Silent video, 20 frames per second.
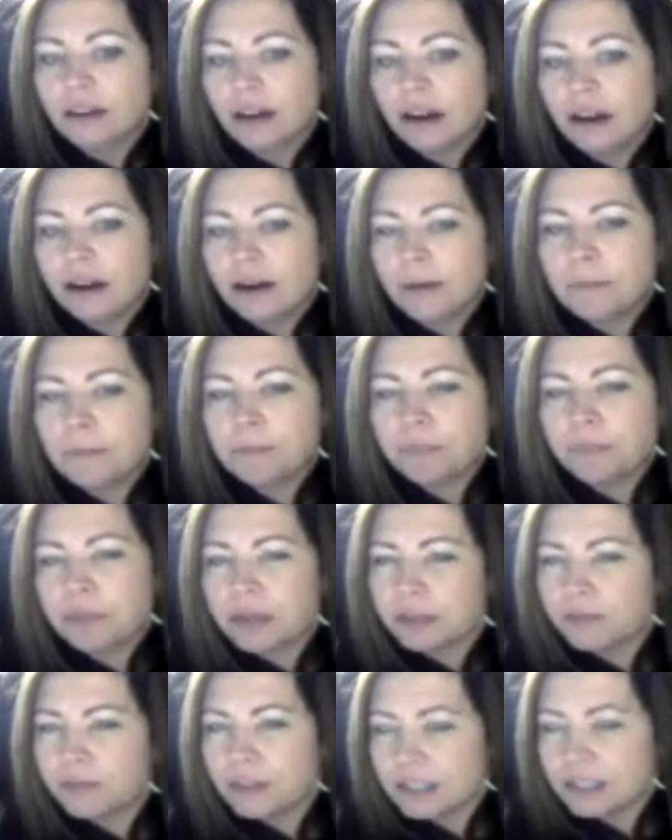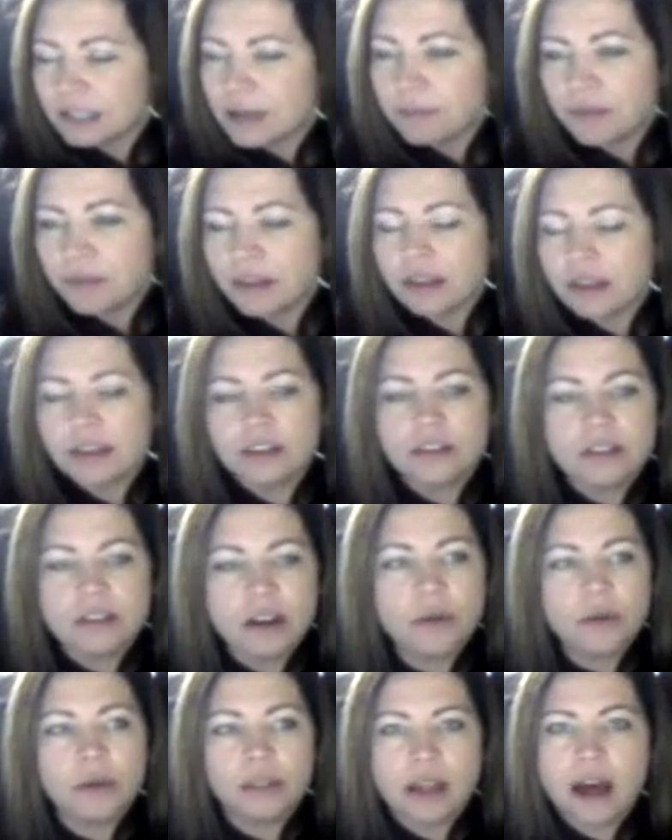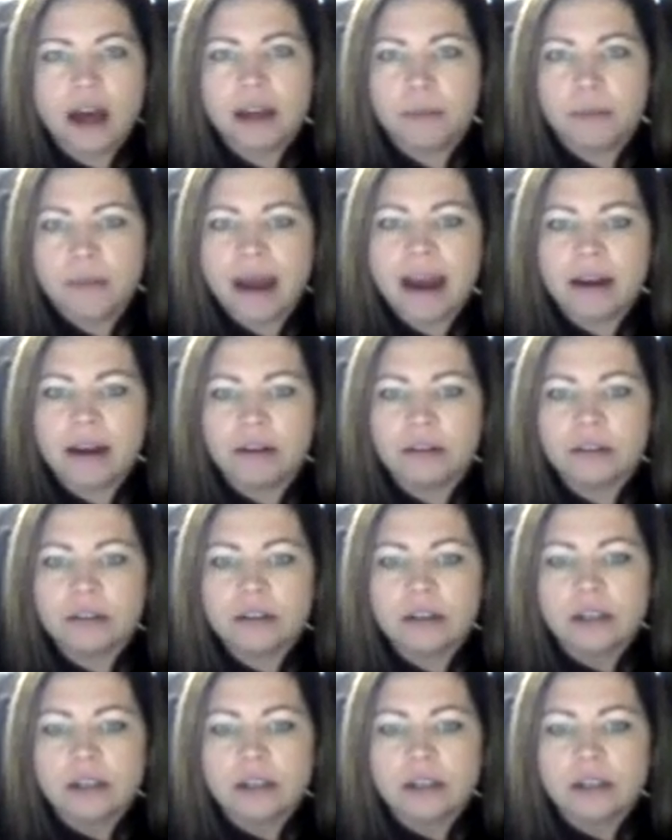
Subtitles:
But if it's something that you know a lot about,